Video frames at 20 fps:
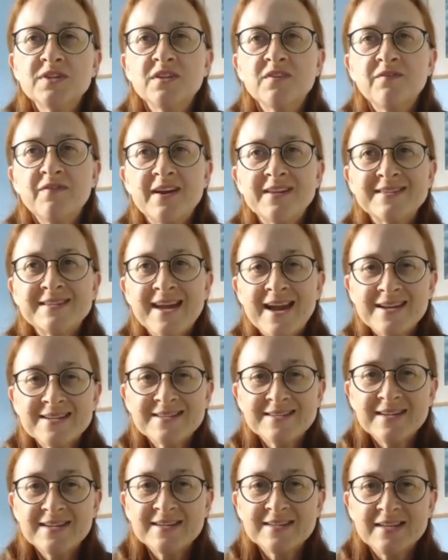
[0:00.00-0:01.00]
to the
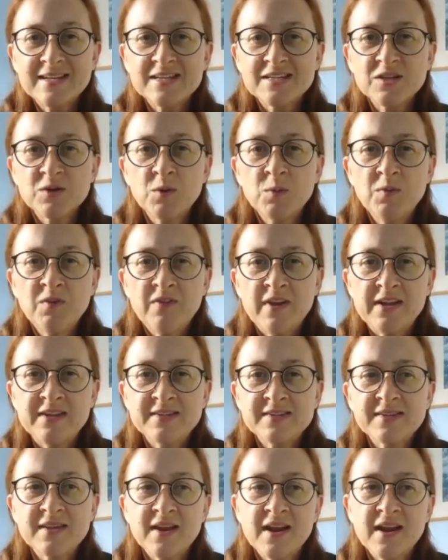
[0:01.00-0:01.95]
fantastic Sixth Form events